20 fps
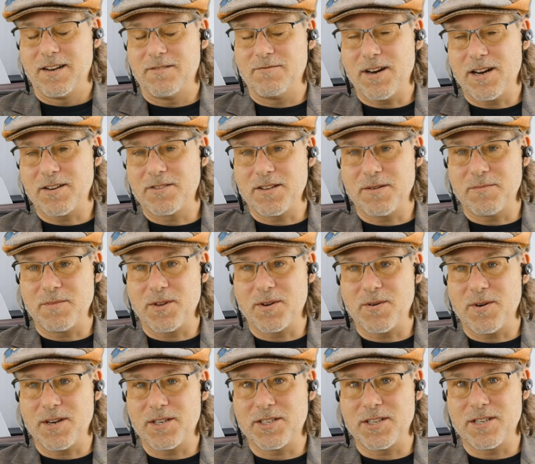around some of the
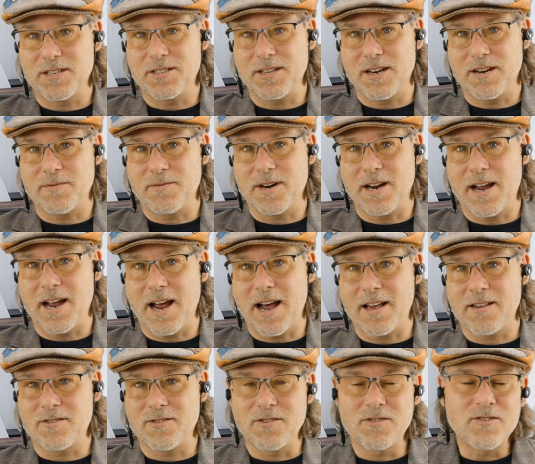questions that I want to
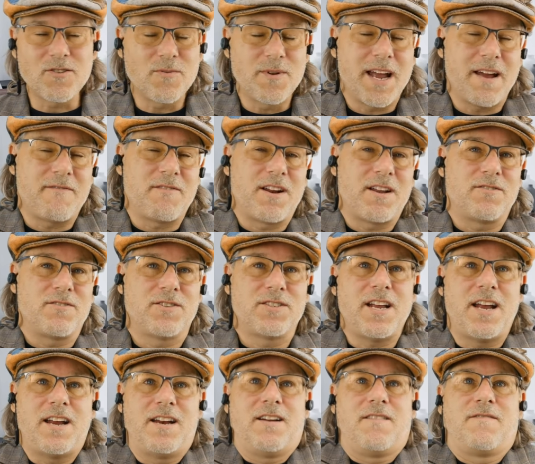ask, just so we have an
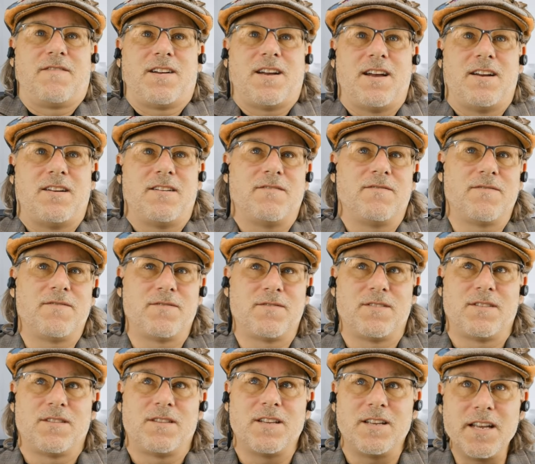understanding of kind of
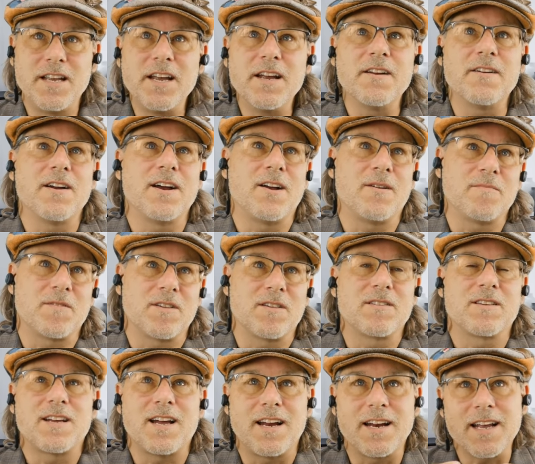the year helps
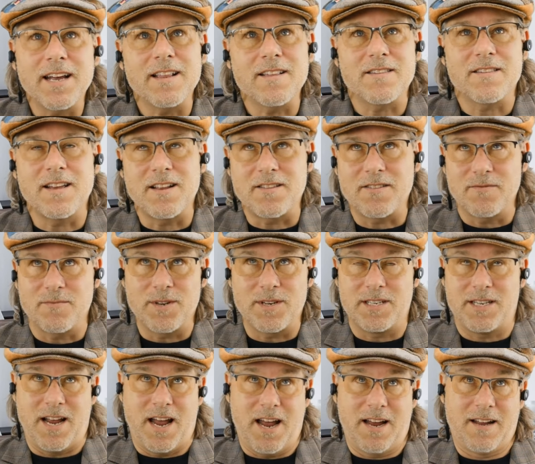us kind of get a sense of
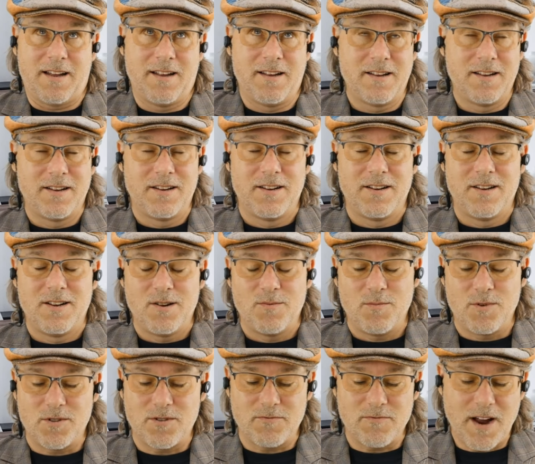what tech
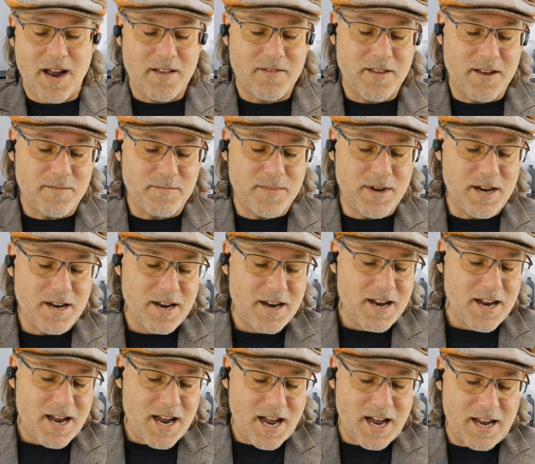was around then. But
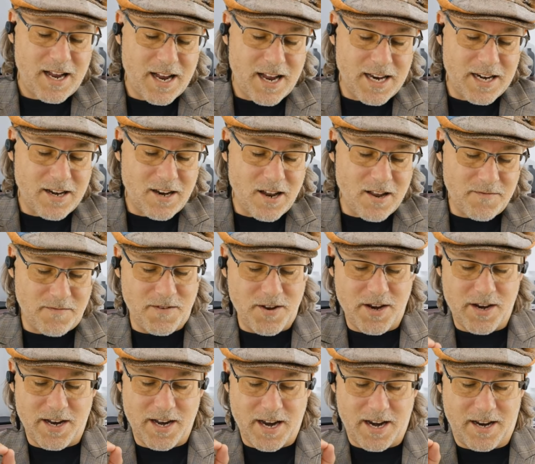I'd love for
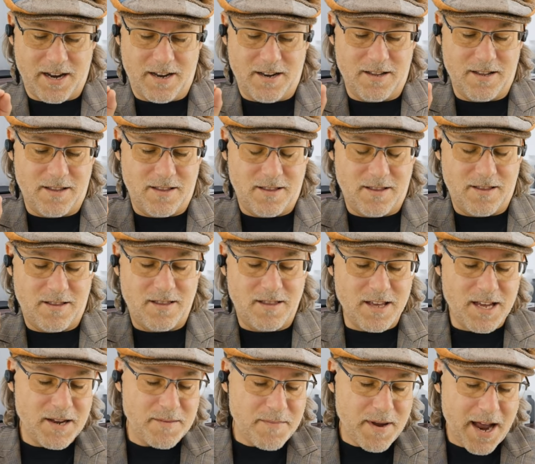you to kind of
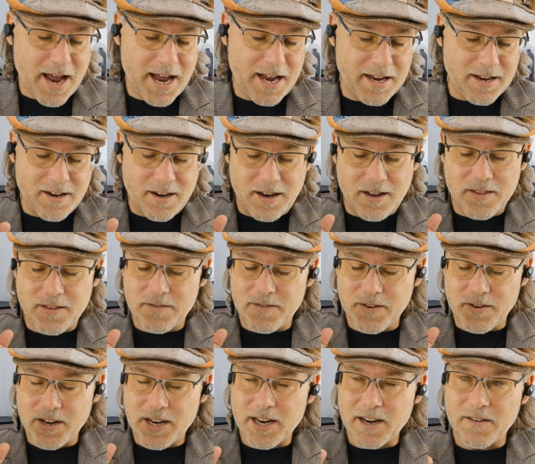think back on the
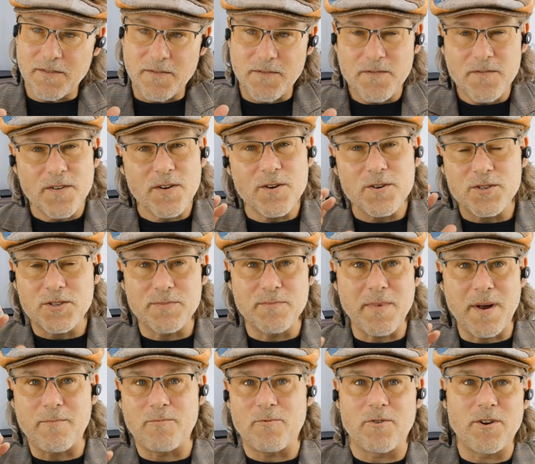very kind of first
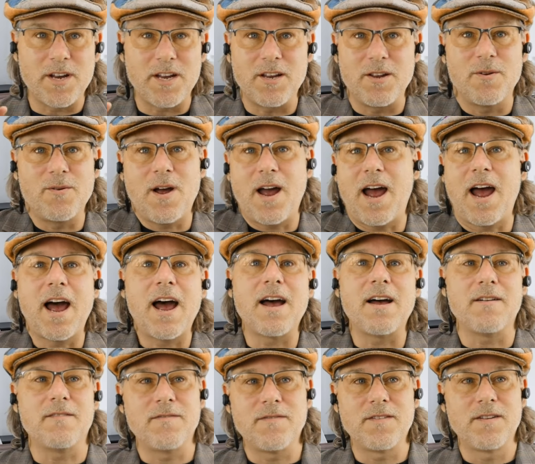memory you
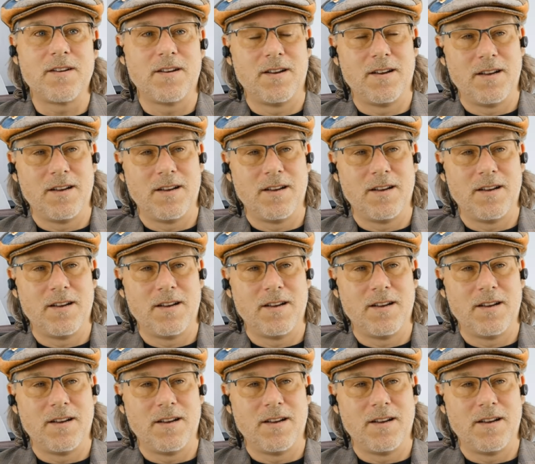have